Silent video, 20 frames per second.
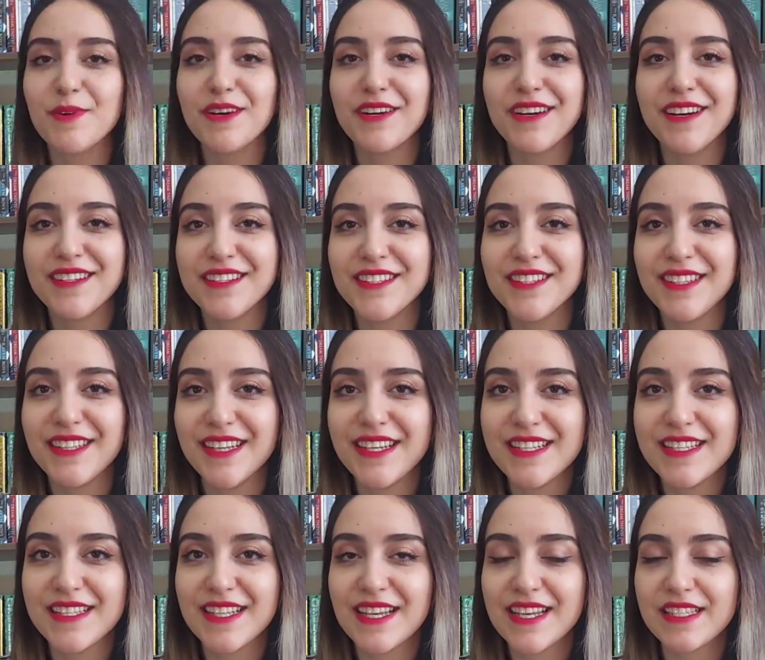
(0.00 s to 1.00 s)
book on the
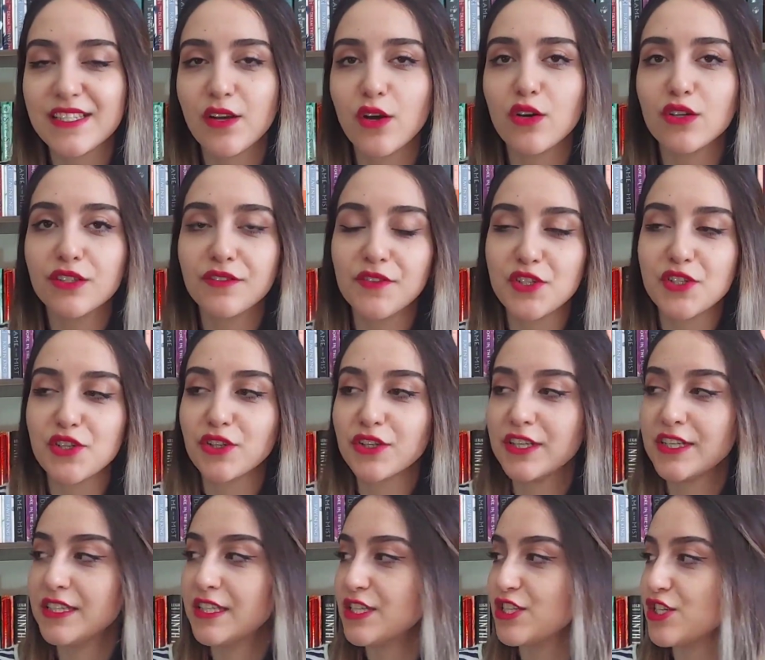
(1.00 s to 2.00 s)
list is Artificial
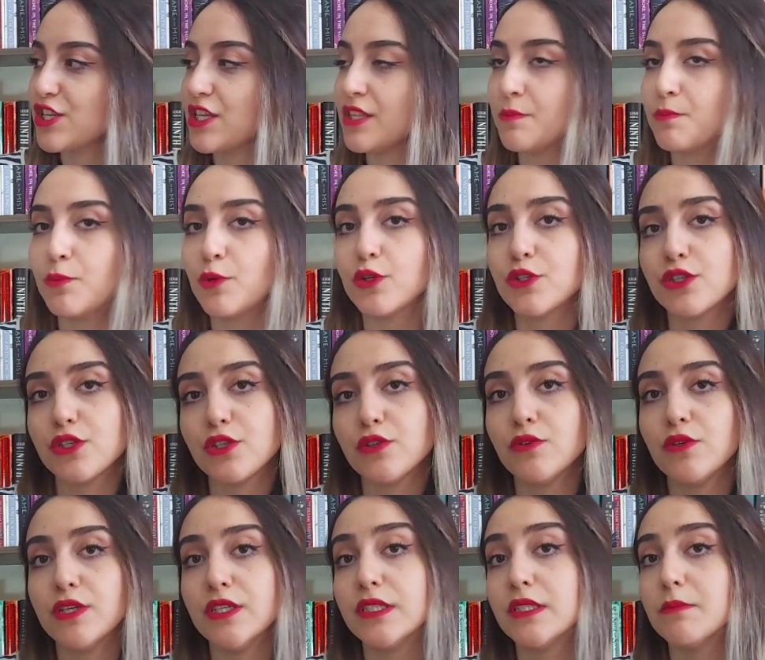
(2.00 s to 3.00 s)
Condition, Book 2
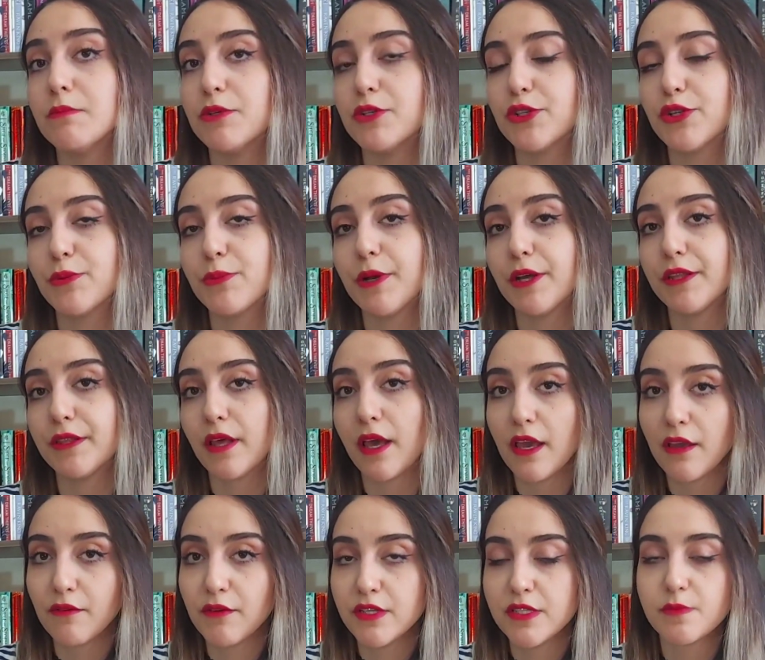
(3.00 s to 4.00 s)
in the Murderbot
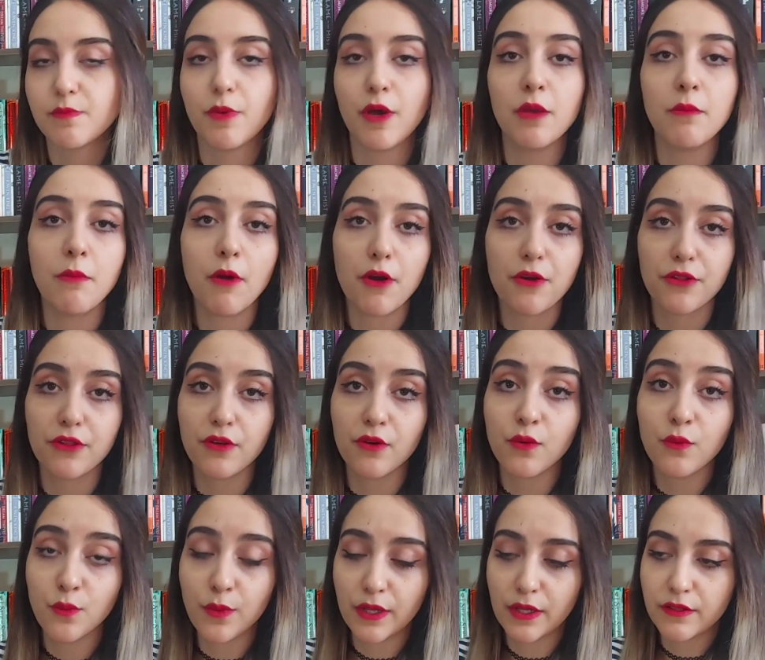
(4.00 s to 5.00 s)
Diaries by Martha
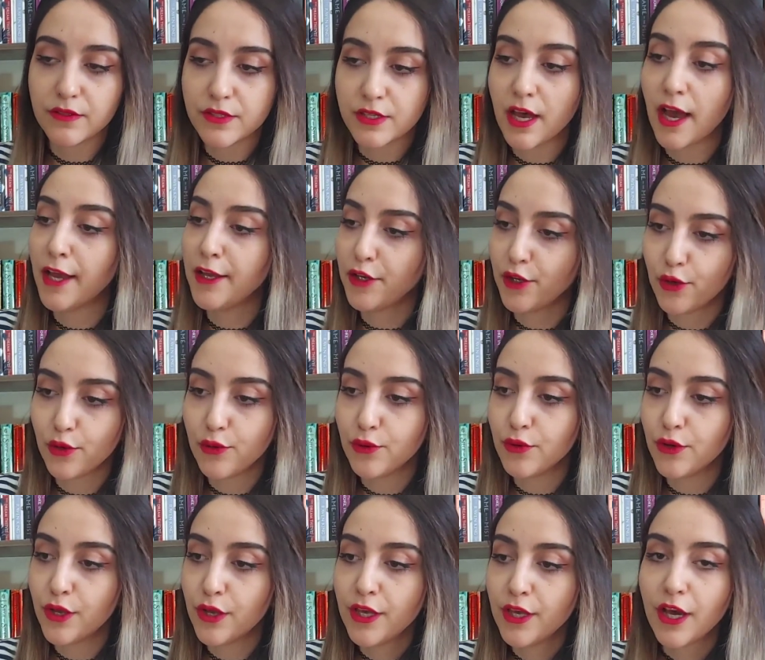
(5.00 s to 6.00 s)
Wells. I
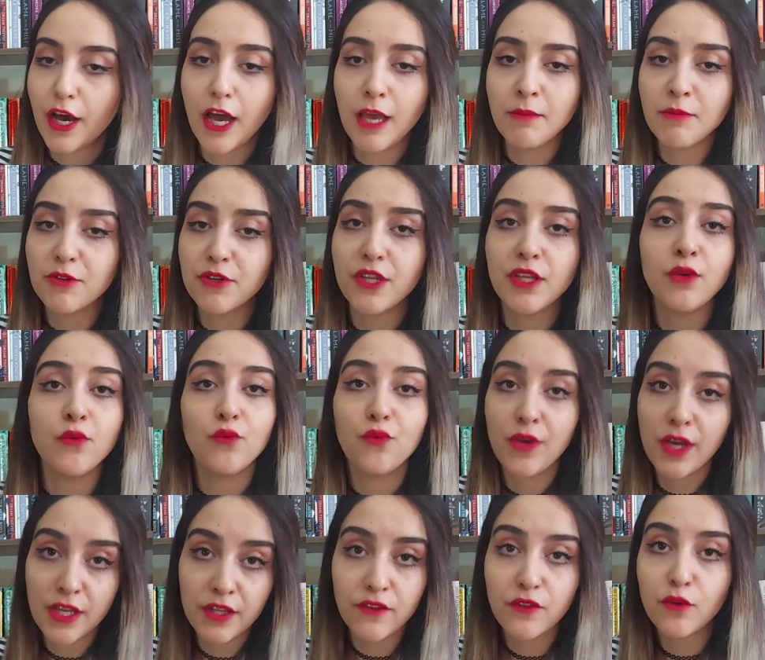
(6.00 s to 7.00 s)
know I'm reading
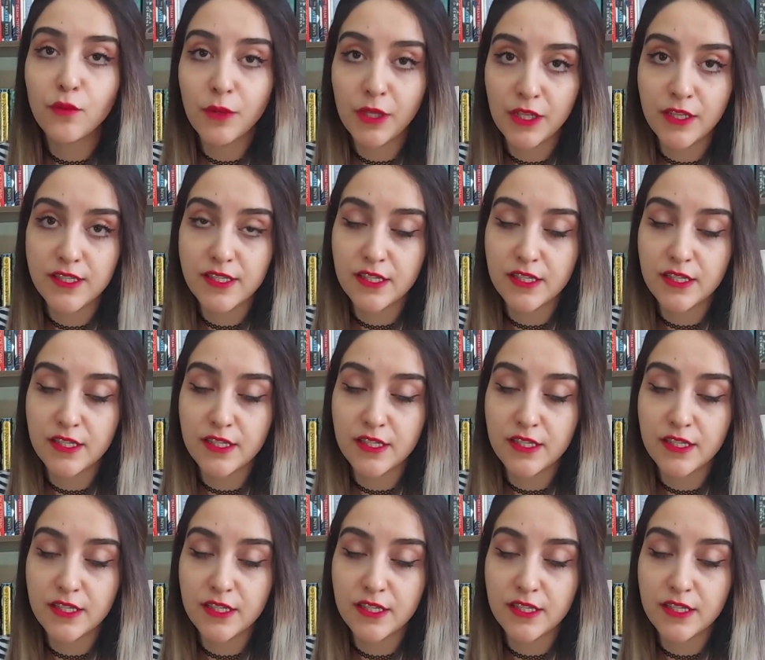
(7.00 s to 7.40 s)
way too many